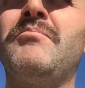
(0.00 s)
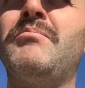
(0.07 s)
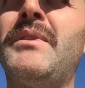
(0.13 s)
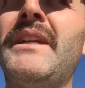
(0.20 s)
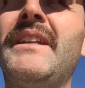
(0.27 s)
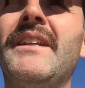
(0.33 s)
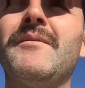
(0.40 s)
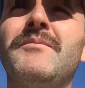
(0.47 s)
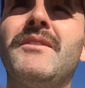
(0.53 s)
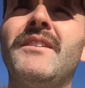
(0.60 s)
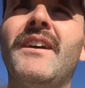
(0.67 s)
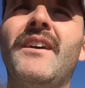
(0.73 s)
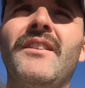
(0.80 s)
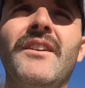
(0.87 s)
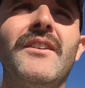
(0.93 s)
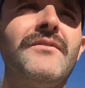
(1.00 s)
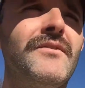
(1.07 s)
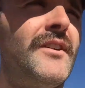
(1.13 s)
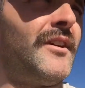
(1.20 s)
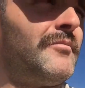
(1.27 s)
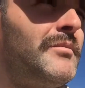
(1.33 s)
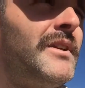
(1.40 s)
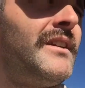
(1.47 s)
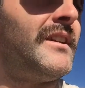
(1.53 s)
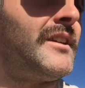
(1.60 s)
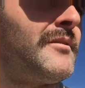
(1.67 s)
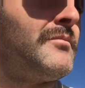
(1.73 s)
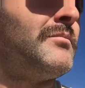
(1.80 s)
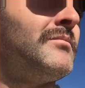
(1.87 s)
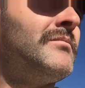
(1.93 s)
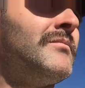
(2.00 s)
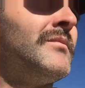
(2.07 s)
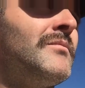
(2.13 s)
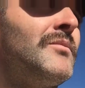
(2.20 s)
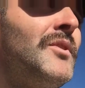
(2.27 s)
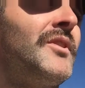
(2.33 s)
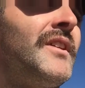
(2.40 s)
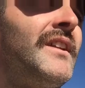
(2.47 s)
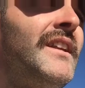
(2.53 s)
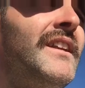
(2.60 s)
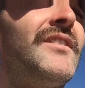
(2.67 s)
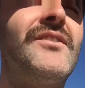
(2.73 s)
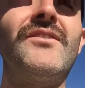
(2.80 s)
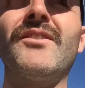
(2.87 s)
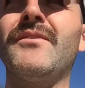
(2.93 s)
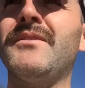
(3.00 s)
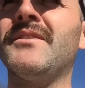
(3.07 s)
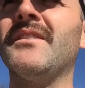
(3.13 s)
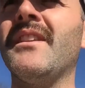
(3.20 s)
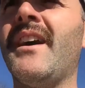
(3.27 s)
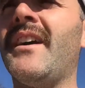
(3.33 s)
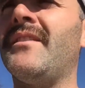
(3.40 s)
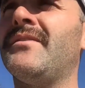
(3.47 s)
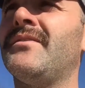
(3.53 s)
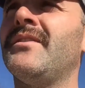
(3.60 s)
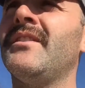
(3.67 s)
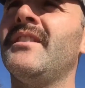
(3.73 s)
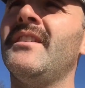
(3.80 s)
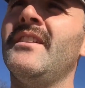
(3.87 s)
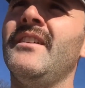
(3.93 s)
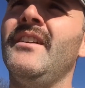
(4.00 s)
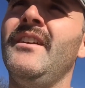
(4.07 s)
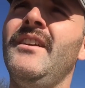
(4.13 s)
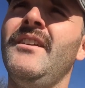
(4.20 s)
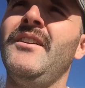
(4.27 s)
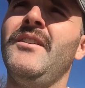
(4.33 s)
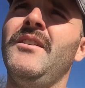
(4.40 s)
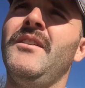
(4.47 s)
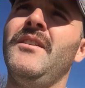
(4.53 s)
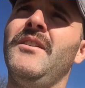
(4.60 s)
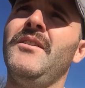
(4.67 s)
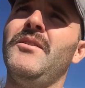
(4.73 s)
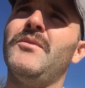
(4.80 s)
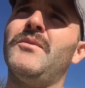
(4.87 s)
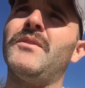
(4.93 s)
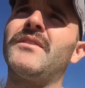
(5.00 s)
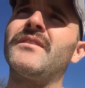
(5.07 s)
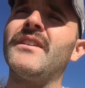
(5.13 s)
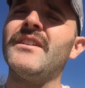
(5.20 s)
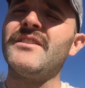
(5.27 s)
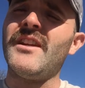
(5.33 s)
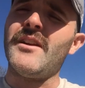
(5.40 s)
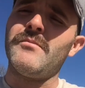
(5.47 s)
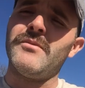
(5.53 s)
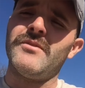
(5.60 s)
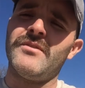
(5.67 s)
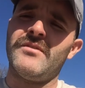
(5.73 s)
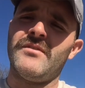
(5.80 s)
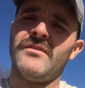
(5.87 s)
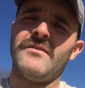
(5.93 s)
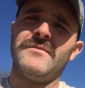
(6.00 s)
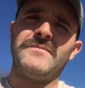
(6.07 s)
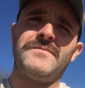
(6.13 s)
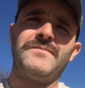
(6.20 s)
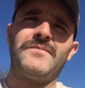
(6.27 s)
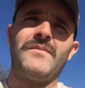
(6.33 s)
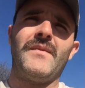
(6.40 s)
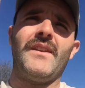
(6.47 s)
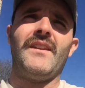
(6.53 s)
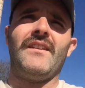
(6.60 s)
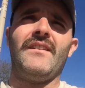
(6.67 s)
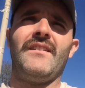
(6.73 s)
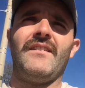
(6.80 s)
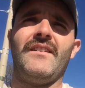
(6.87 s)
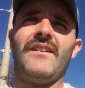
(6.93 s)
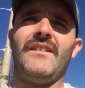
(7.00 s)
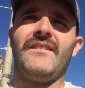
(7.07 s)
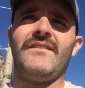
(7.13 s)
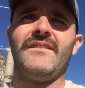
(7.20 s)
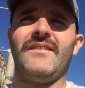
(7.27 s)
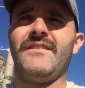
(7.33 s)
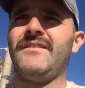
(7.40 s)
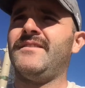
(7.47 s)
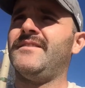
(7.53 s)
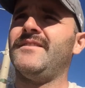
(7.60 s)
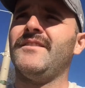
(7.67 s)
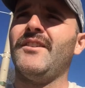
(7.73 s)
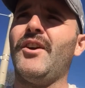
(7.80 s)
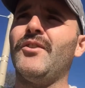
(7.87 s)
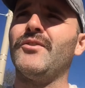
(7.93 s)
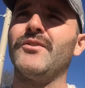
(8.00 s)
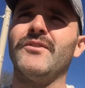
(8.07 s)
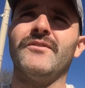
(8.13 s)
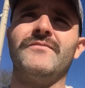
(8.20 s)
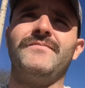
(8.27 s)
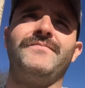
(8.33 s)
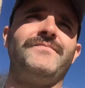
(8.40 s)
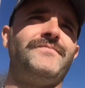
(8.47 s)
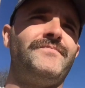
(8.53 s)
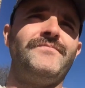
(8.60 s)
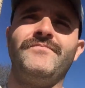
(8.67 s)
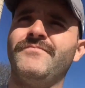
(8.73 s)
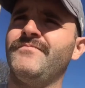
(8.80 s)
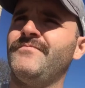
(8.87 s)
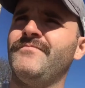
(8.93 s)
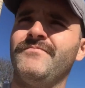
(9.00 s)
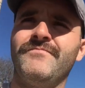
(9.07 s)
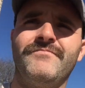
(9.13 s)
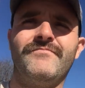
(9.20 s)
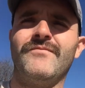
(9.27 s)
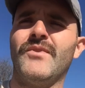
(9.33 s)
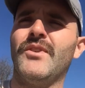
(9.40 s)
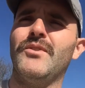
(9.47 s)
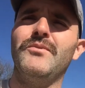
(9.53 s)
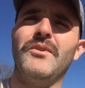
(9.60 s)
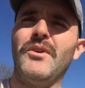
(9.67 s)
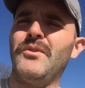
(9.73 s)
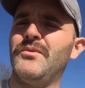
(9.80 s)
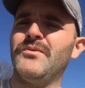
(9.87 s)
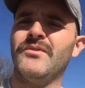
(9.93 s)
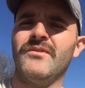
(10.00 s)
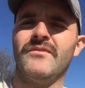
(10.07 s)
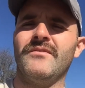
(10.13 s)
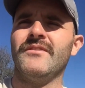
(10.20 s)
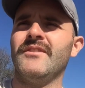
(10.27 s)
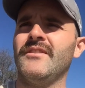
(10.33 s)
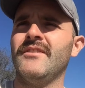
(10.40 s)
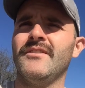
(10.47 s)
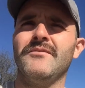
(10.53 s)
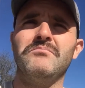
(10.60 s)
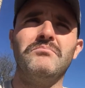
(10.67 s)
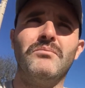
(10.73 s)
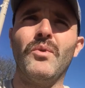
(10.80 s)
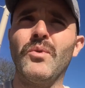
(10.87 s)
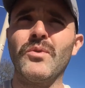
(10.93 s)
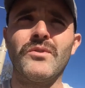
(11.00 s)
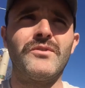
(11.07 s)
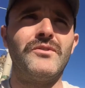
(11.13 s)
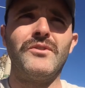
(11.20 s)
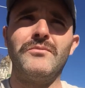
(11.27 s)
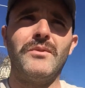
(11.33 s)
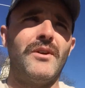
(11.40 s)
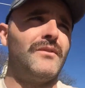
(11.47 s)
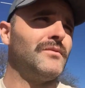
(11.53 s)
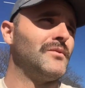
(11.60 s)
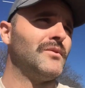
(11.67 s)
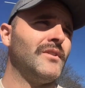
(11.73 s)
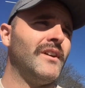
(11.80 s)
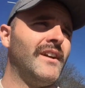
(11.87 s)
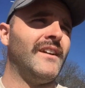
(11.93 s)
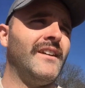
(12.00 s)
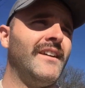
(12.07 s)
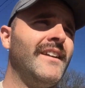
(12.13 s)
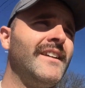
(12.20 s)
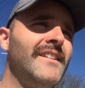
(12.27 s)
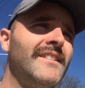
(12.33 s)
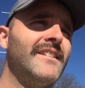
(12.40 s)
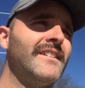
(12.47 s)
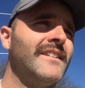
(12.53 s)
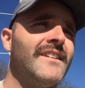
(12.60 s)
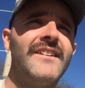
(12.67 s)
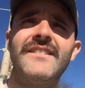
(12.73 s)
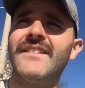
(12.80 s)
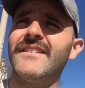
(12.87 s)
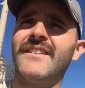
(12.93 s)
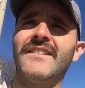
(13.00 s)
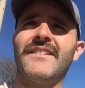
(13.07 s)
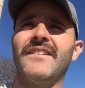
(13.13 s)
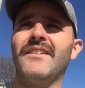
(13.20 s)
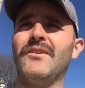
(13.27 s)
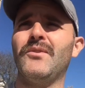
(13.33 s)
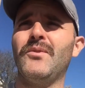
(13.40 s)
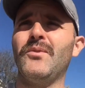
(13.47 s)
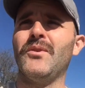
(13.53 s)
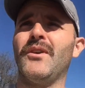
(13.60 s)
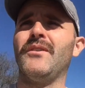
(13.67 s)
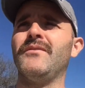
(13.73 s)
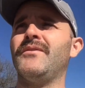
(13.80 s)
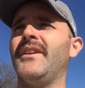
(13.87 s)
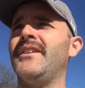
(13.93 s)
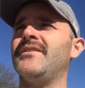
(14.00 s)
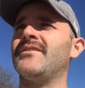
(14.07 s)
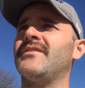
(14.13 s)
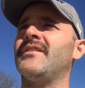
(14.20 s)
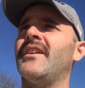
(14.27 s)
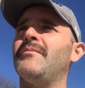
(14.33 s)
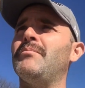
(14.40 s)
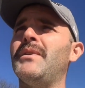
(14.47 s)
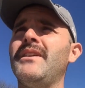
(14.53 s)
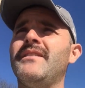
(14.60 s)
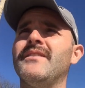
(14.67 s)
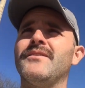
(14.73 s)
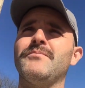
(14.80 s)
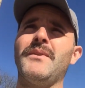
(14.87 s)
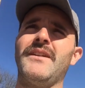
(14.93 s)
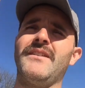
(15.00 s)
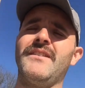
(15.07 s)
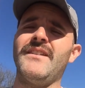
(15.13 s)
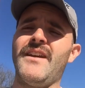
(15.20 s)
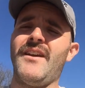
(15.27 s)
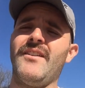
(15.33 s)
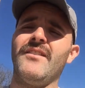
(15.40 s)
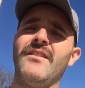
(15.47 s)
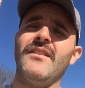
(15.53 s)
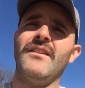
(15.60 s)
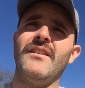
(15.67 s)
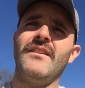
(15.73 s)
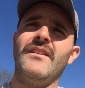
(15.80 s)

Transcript: beat him to death, if not beat him within inches of his life, with sledgehammers and other, who knows, boards, 2x4, anything they could get a hold of. They beat this man to death.